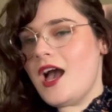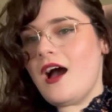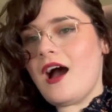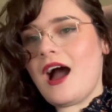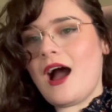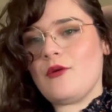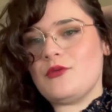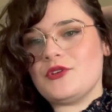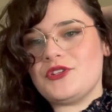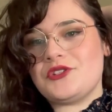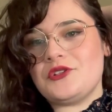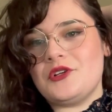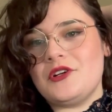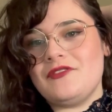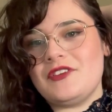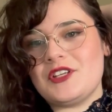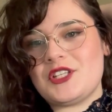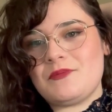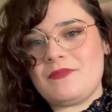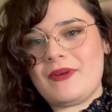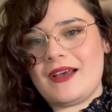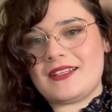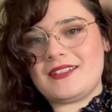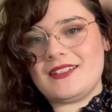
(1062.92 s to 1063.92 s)
I was sort of
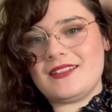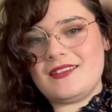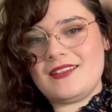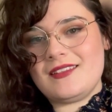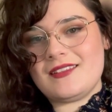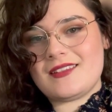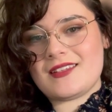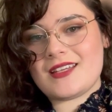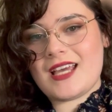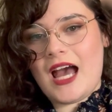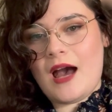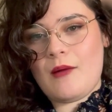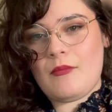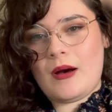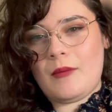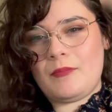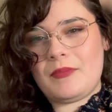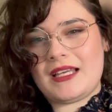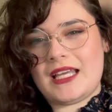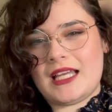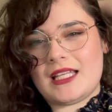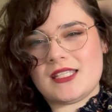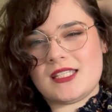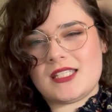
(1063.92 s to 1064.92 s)
expecting these to come up
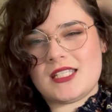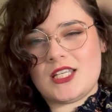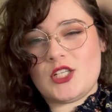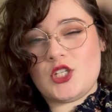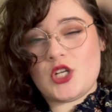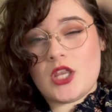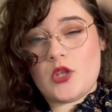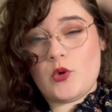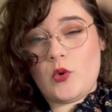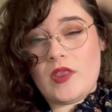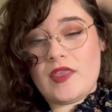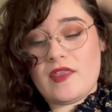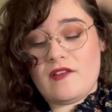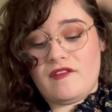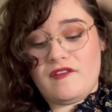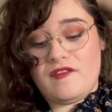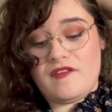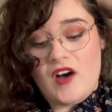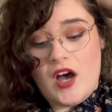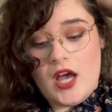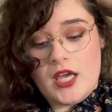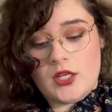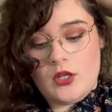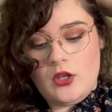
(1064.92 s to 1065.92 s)
against each other in the
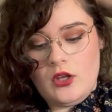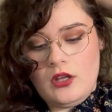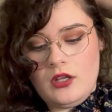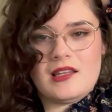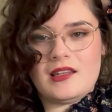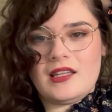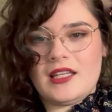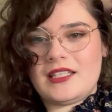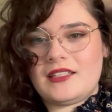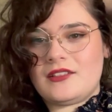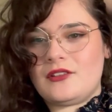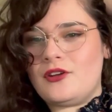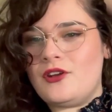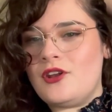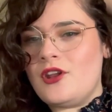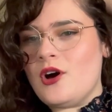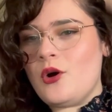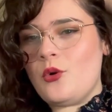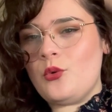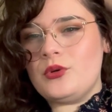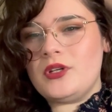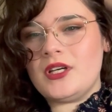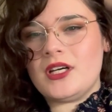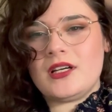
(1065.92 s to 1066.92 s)
final. Like,
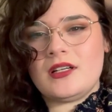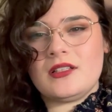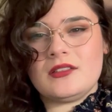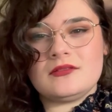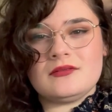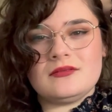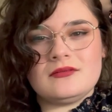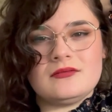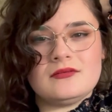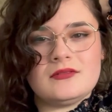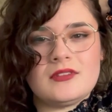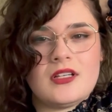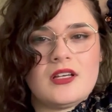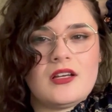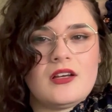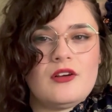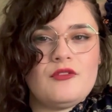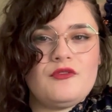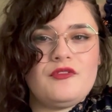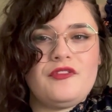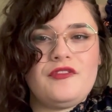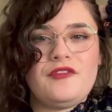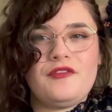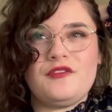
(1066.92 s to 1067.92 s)
Nona
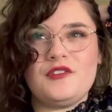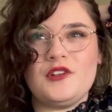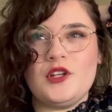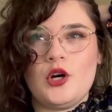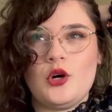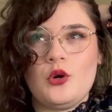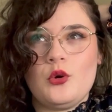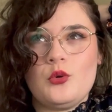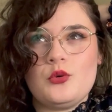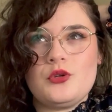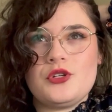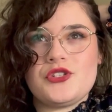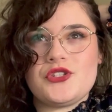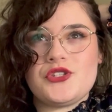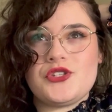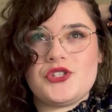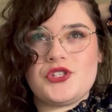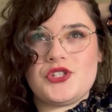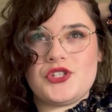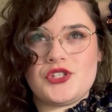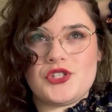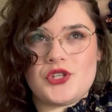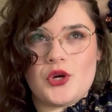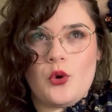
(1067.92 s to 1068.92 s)
flowed
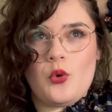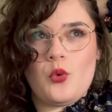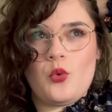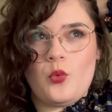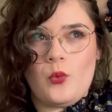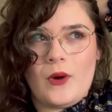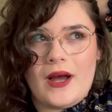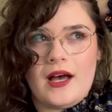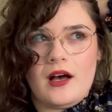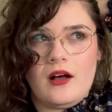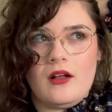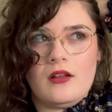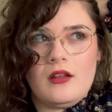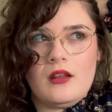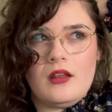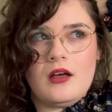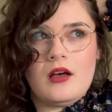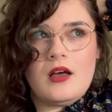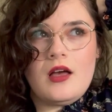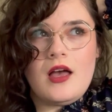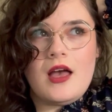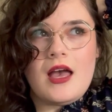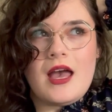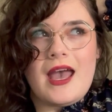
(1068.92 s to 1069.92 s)
so well,
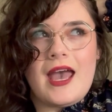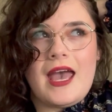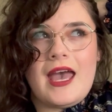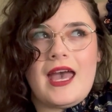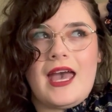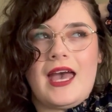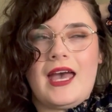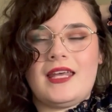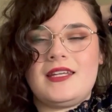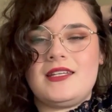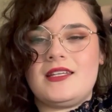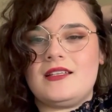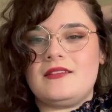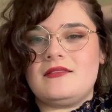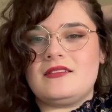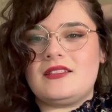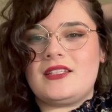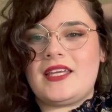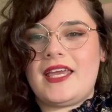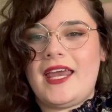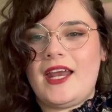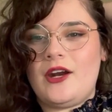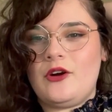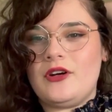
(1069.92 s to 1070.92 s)
and it
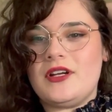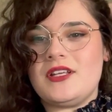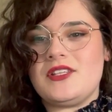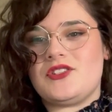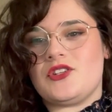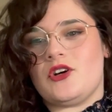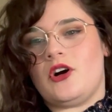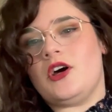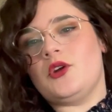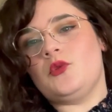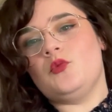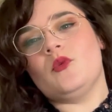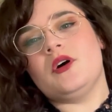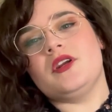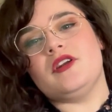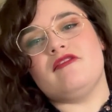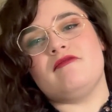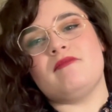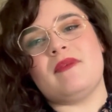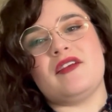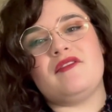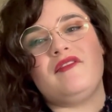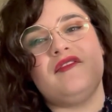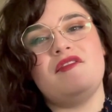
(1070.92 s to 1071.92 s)
carries on one
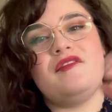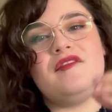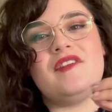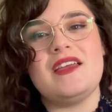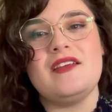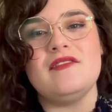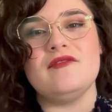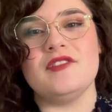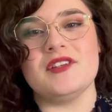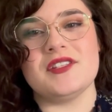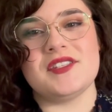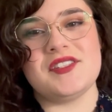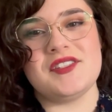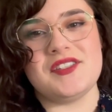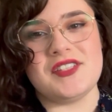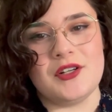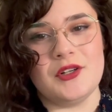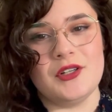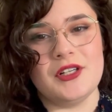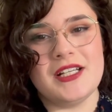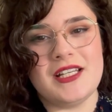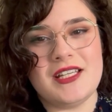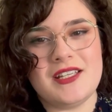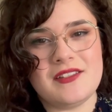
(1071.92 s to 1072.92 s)
of my favorite
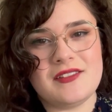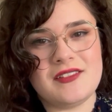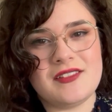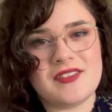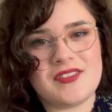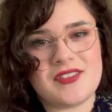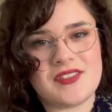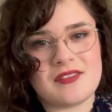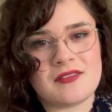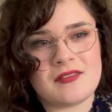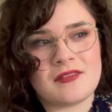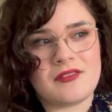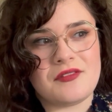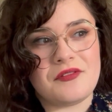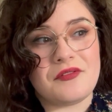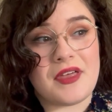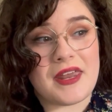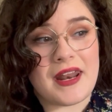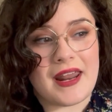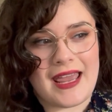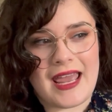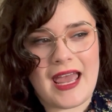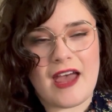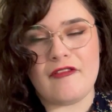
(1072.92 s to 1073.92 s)
series
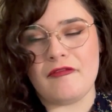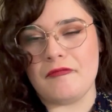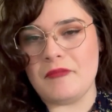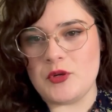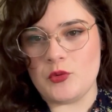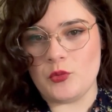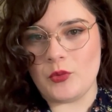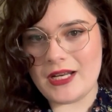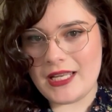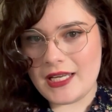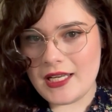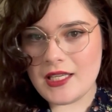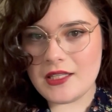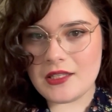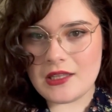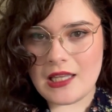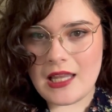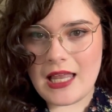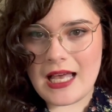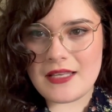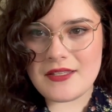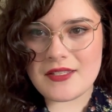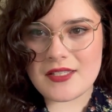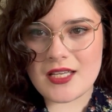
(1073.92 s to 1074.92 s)
that I have been reading in the
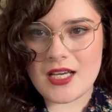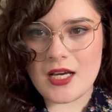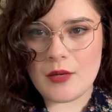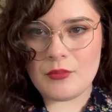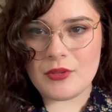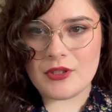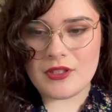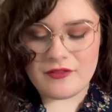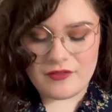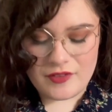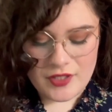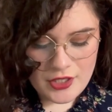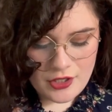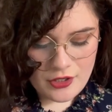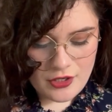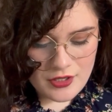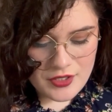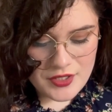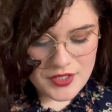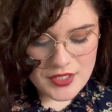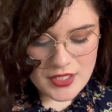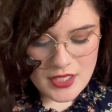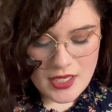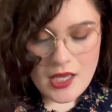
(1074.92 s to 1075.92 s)
last couple of
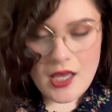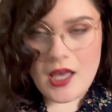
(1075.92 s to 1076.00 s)
years.